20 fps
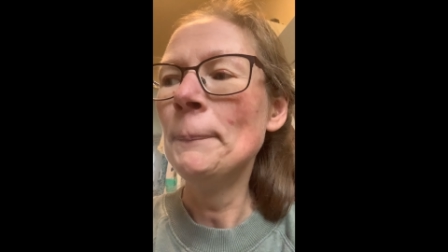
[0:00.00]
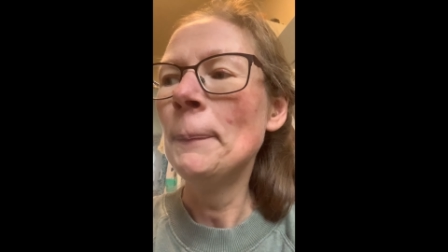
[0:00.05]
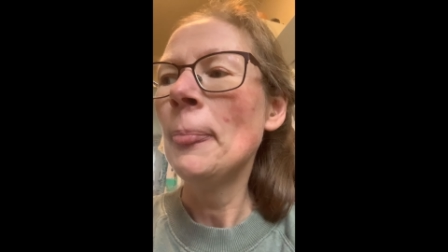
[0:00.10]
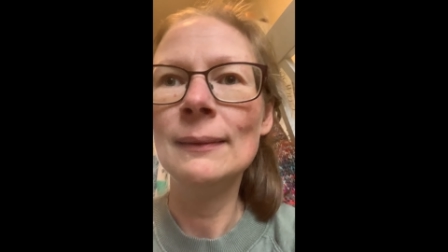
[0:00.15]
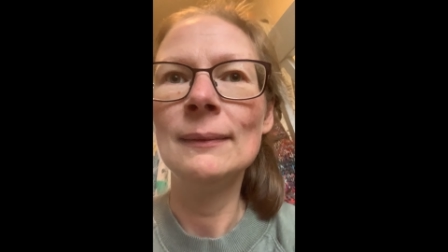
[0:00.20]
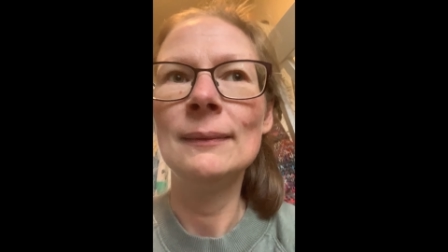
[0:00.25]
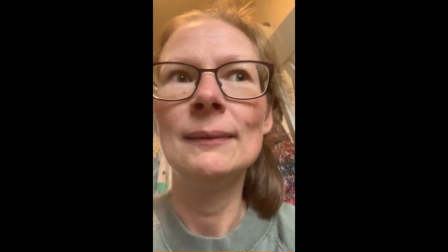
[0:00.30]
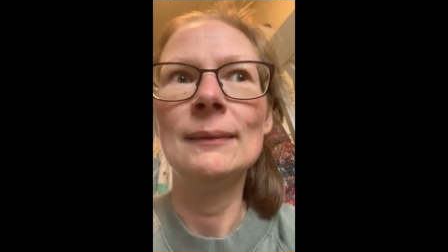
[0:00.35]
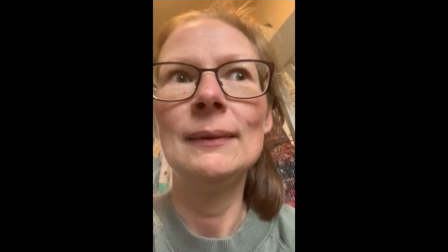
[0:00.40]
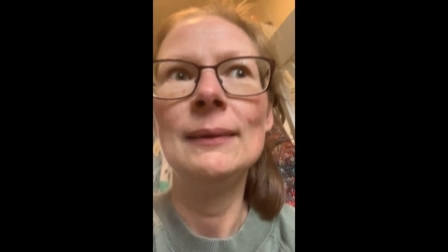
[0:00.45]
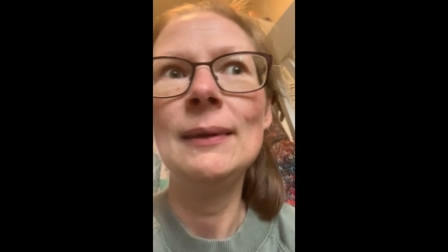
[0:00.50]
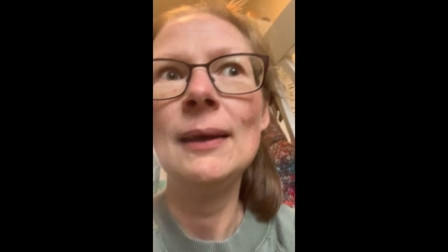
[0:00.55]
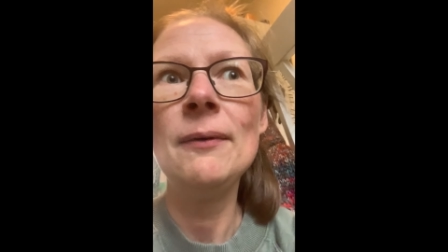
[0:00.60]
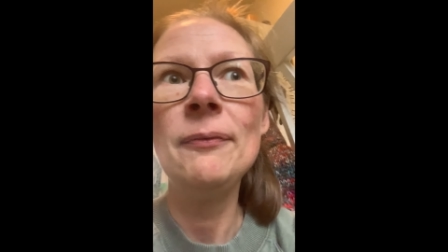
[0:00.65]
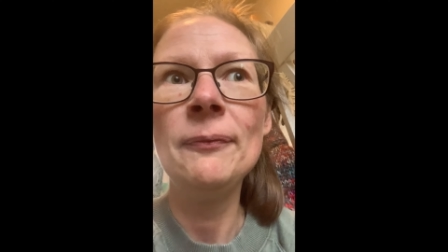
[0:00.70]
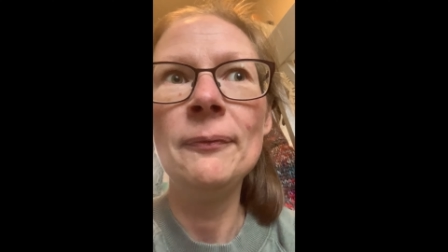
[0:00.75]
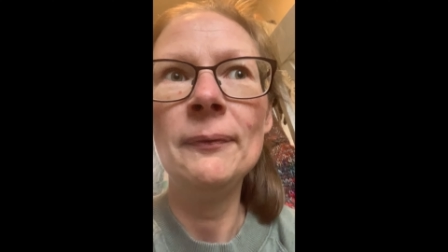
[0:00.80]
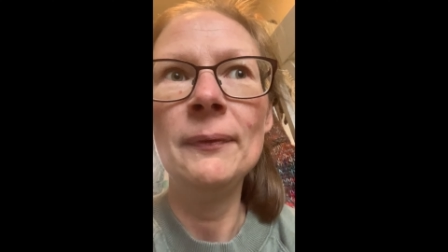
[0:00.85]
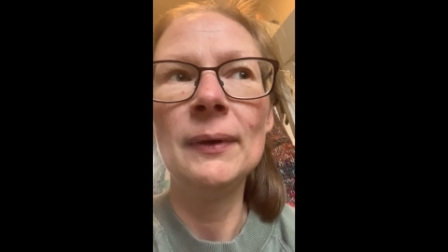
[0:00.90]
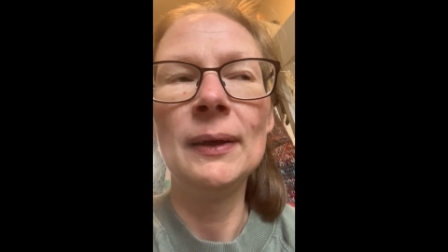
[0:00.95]
And
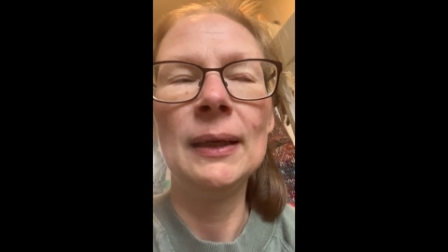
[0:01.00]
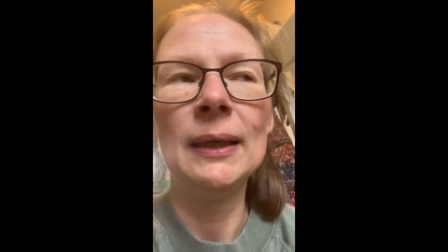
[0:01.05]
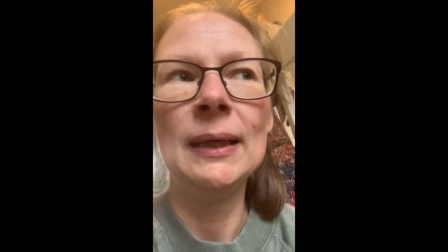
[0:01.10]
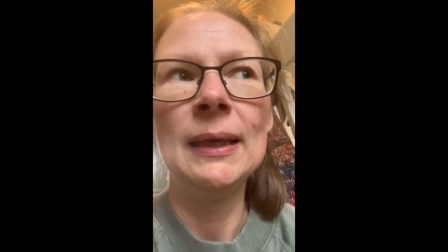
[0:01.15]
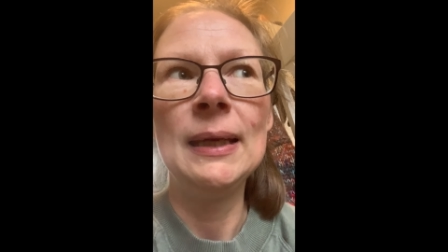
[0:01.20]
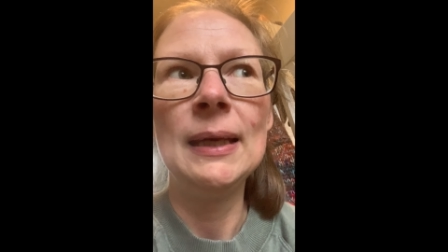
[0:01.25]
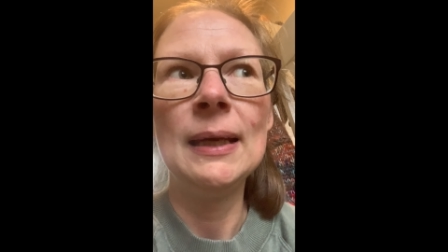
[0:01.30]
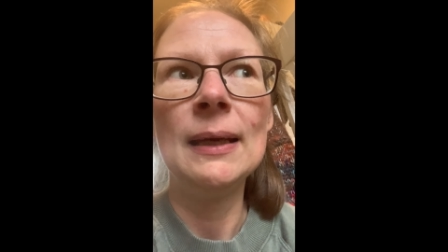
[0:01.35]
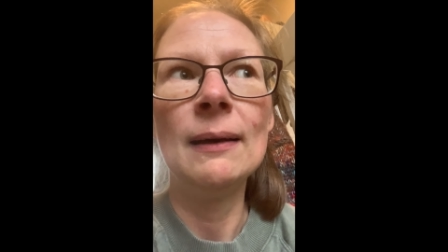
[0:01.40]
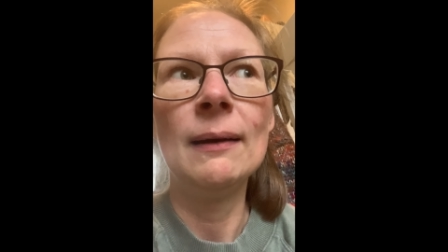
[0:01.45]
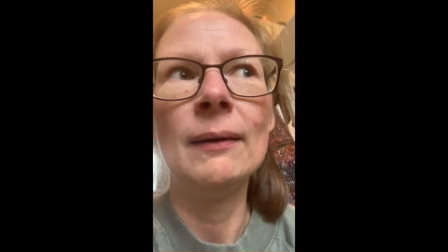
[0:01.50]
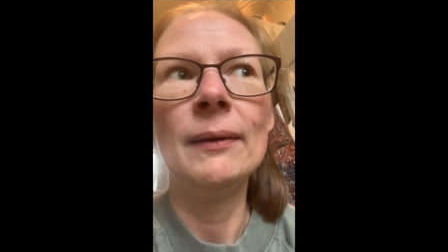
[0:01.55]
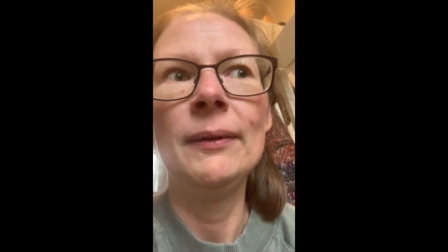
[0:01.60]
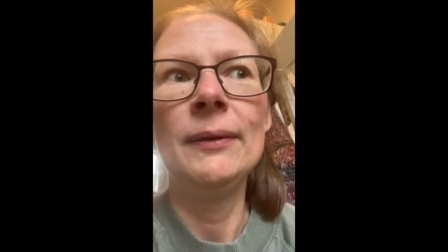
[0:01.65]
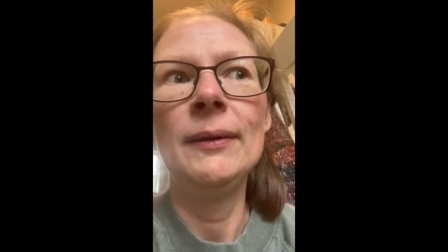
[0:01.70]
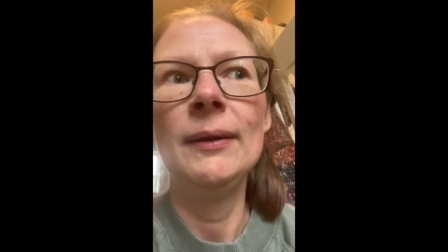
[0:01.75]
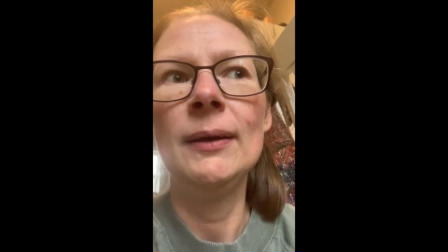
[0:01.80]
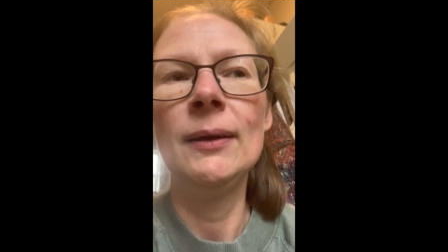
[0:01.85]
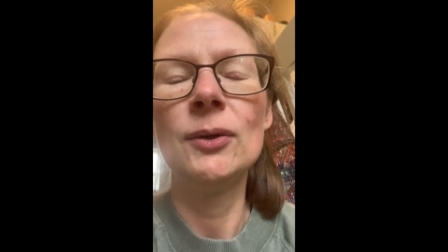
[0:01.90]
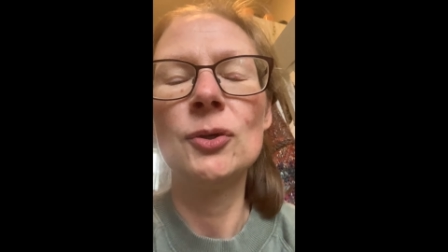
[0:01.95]
definitely, I
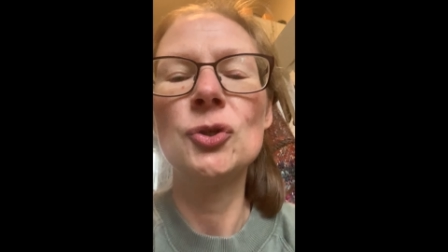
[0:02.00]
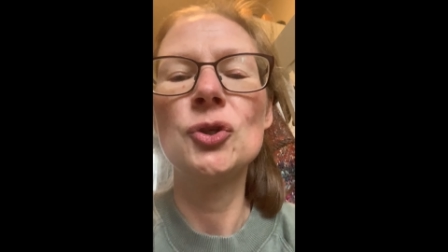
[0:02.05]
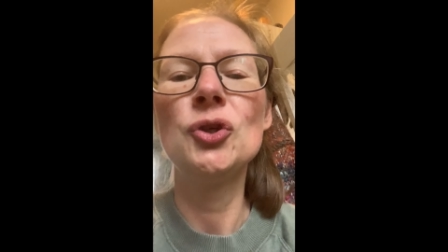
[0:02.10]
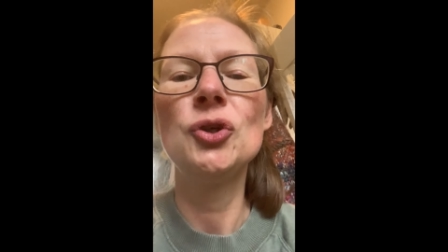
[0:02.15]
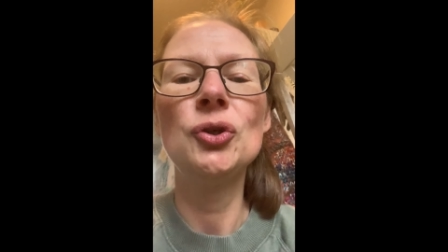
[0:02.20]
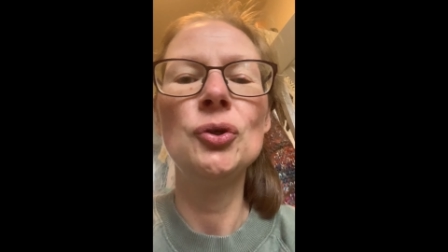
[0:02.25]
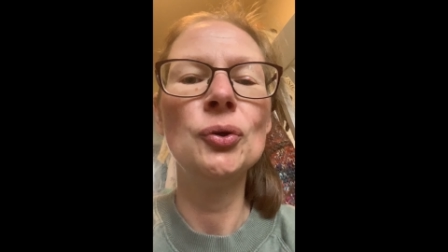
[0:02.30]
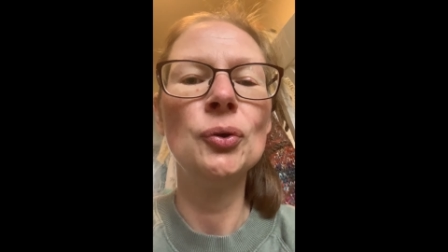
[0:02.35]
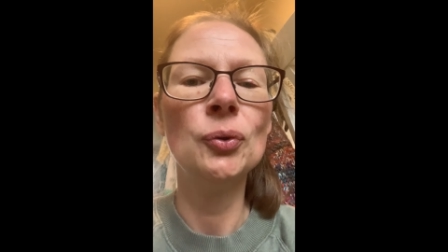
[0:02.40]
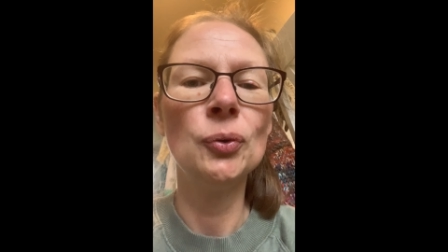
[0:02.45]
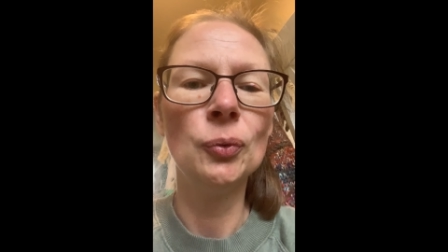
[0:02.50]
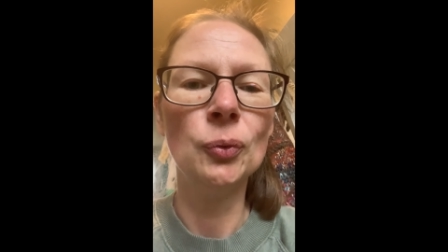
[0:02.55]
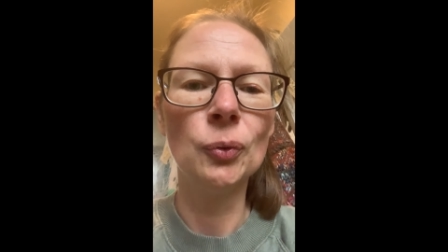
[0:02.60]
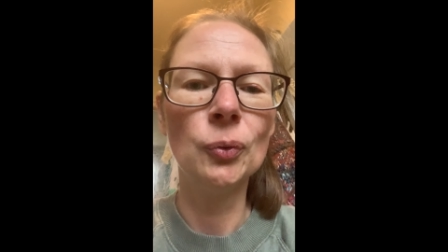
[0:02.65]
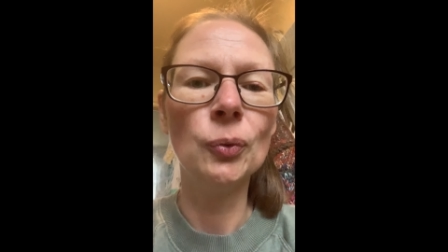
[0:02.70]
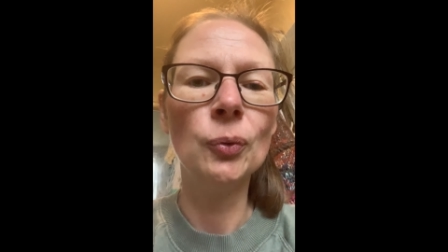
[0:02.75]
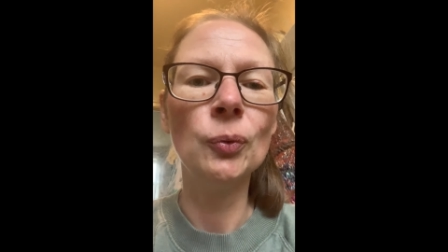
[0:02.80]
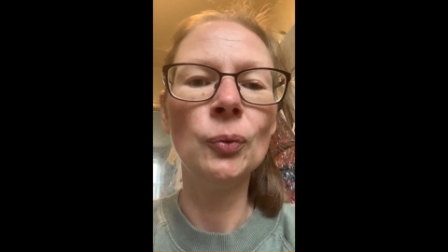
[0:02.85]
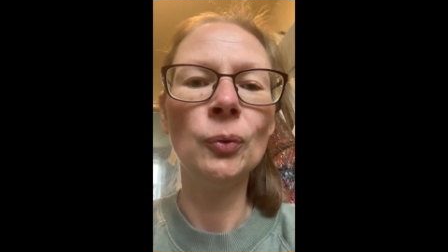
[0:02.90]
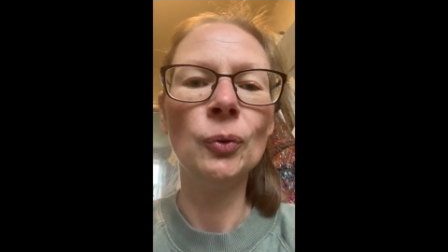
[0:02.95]
think a
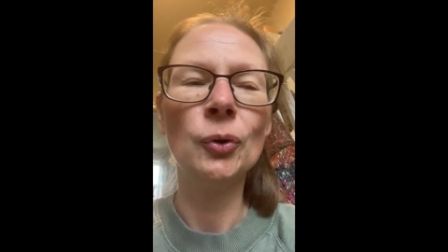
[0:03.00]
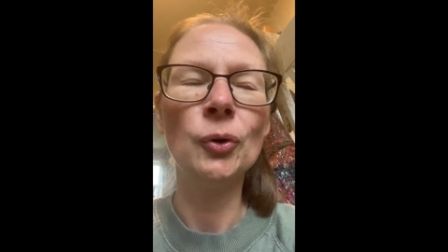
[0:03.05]
shawl